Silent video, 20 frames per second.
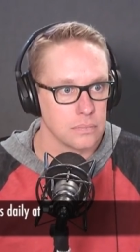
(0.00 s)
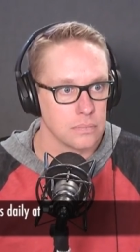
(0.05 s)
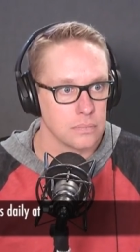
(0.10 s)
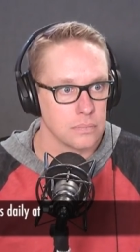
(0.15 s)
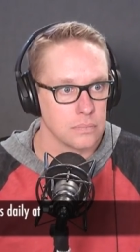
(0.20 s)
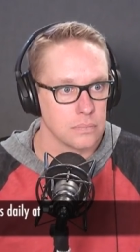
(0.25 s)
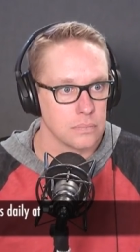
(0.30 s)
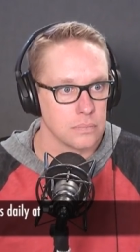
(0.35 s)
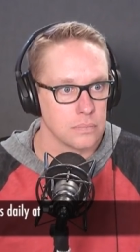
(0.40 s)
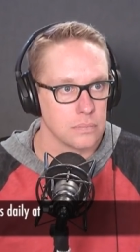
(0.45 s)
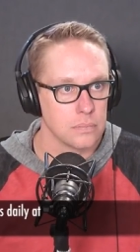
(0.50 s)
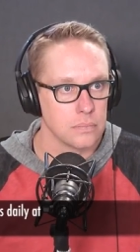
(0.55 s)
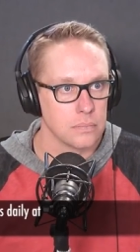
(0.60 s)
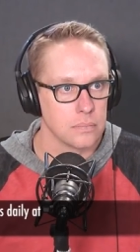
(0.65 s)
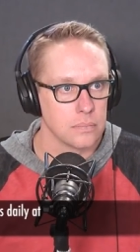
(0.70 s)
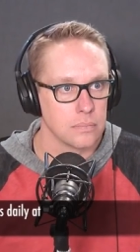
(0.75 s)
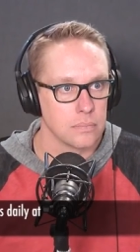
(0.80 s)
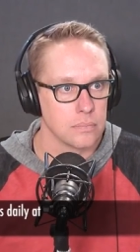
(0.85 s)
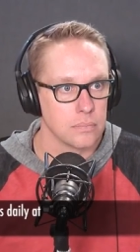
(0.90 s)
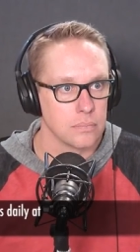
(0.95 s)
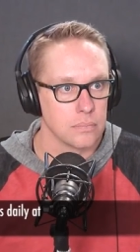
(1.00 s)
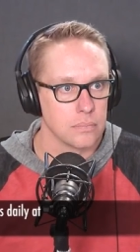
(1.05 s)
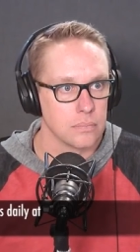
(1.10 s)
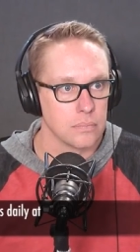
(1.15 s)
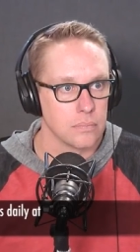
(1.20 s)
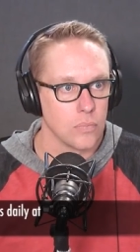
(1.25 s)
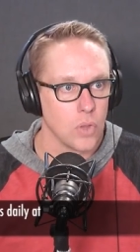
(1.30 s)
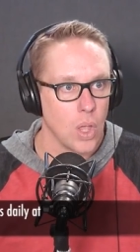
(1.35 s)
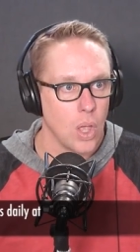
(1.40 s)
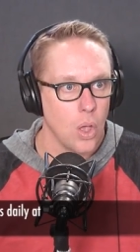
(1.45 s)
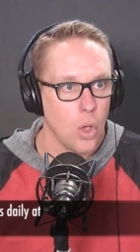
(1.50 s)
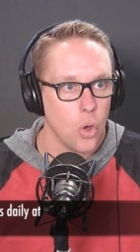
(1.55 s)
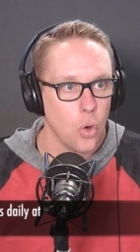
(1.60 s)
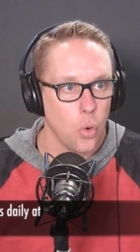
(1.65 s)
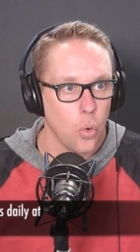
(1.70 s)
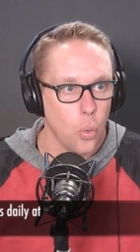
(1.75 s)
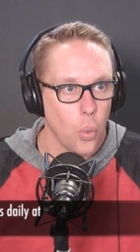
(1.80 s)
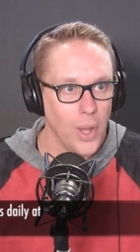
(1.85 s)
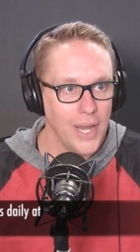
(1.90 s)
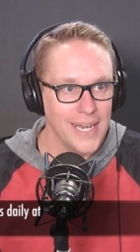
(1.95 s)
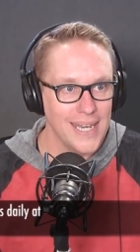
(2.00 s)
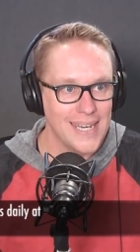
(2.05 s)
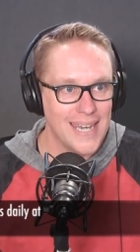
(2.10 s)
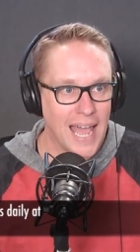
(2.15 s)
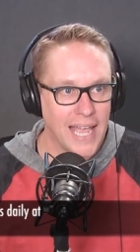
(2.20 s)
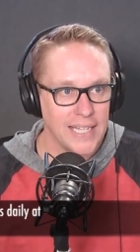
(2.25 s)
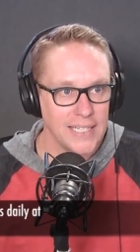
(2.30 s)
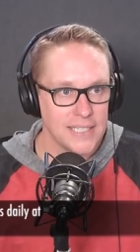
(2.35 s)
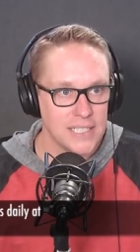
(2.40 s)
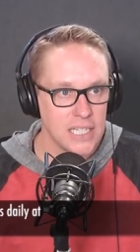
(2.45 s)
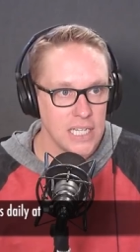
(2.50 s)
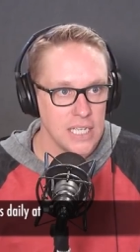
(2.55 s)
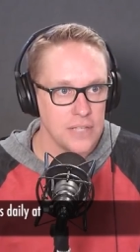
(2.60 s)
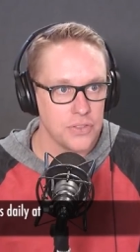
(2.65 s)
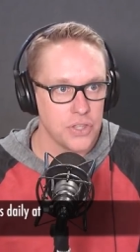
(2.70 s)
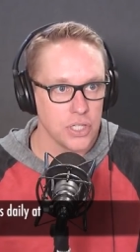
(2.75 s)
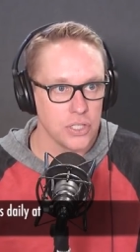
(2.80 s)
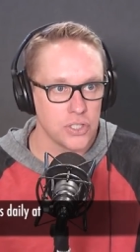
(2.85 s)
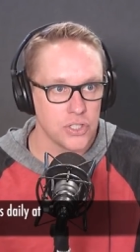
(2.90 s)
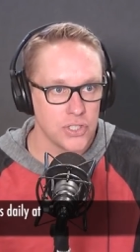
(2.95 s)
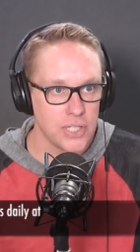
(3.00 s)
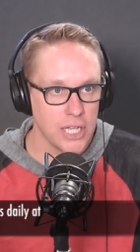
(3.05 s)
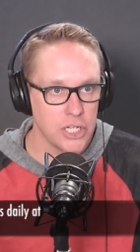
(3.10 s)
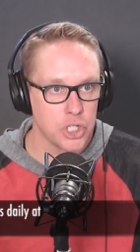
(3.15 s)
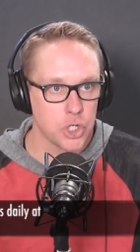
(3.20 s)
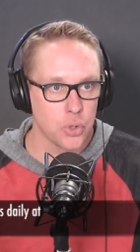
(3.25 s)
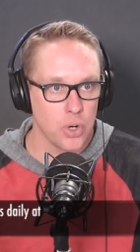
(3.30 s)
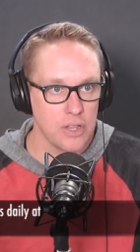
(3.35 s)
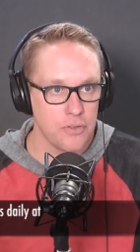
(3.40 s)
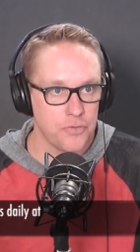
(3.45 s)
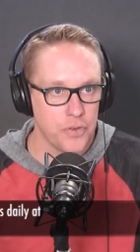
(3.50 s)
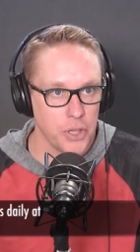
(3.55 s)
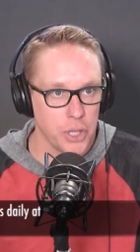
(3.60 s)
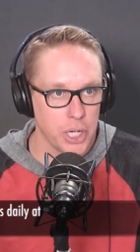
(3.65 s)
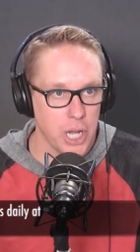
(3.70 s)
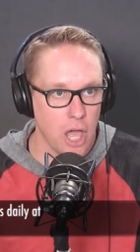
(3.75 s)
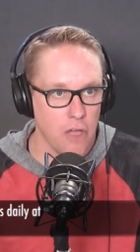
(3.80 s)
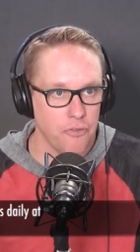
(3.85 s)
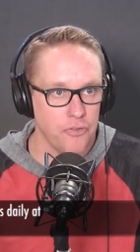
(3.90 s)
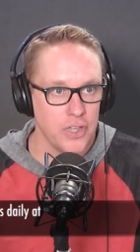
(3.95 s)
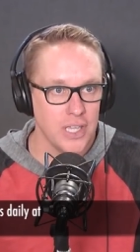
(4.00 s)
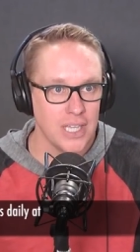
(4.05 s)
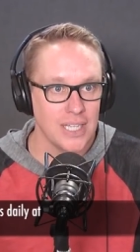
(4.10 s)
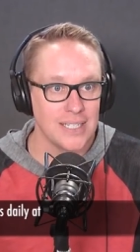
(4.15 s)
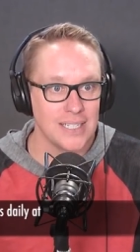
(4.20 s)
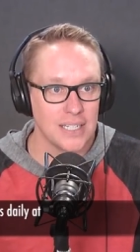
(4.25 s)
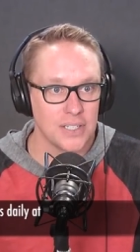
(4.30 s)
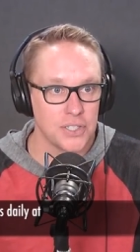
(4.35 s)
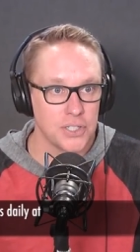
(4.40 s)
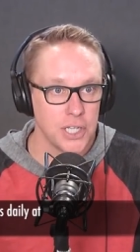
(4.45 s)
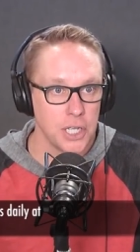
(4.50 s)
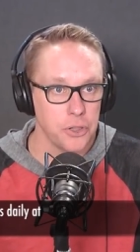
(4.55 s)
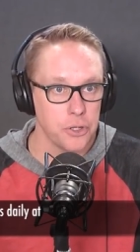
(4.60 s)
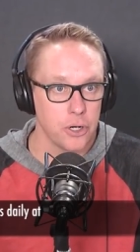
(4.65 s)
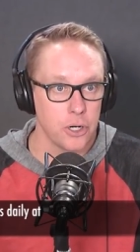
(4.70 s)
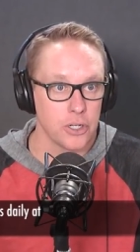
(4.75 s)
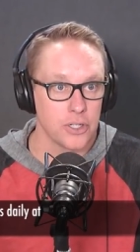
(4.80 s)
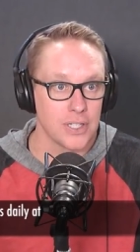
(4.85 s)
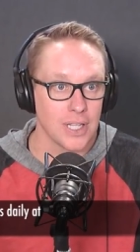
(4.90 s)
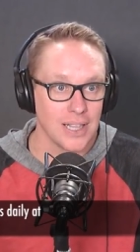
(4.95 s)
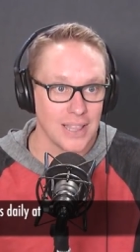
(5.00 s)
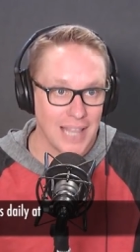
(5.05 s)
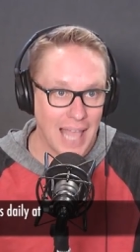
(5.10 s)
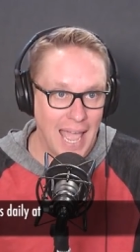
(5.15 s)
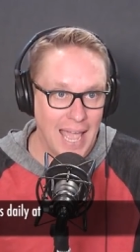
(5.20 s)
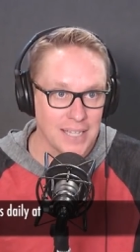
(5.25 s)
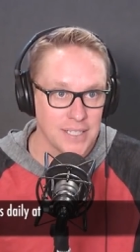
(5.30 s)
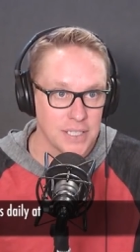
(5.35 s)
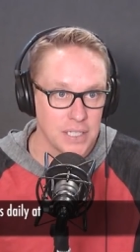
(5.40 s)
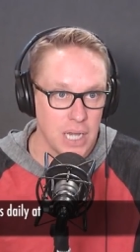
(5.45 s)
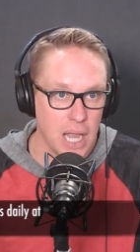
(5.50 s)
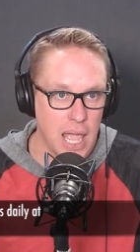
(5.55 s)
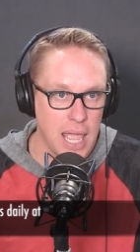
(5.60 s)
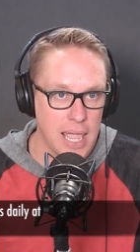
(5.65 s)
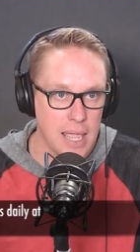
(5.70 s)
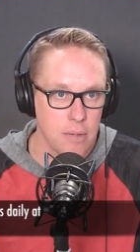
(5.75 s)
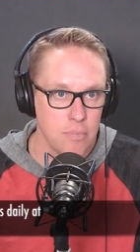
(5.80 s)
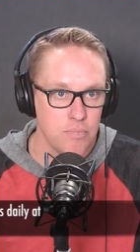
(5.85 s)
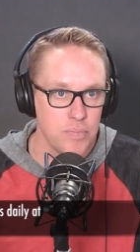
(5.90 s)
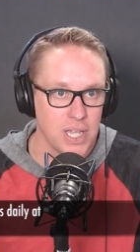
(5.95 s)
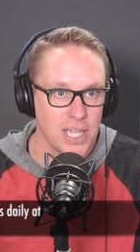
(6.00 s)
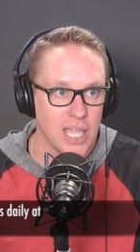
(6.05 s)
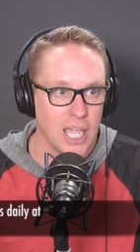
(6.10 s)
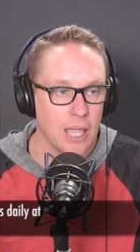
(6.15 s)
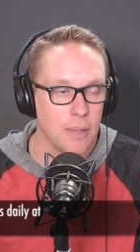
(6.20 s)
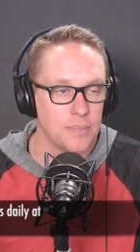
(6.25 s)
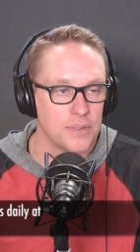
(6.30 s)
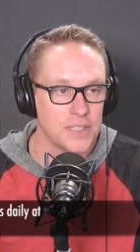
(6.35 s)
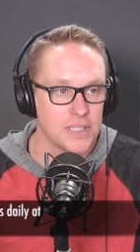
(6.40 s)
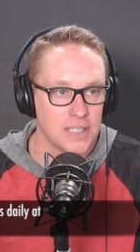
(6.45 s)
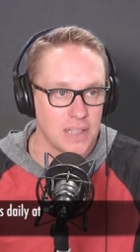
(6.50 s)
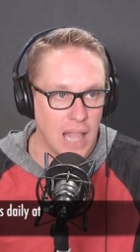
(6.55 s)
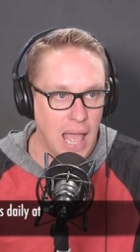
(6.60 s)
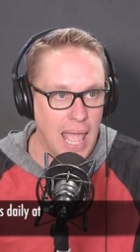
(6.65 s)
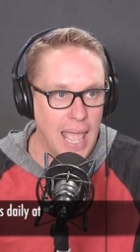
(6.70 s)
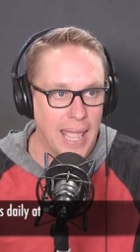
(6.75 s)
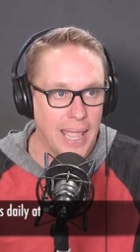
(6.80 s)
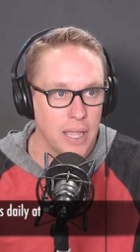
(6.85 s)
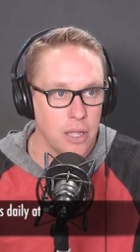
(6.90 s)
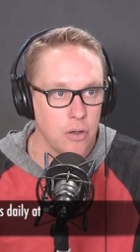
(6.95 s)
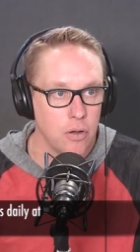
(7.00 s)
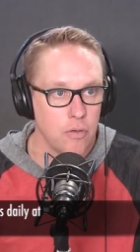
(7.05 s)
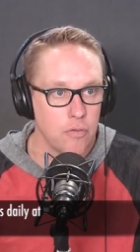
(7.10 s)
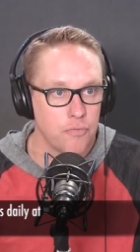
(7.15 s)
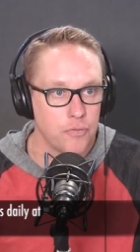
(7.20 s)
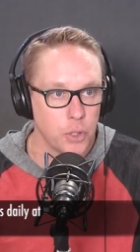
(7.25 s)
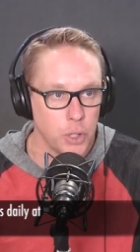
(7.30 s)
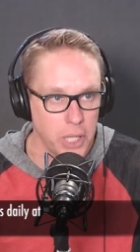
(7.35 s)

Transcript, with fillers: Quebec. What 19th century Philadelphia distiller's last name became slang for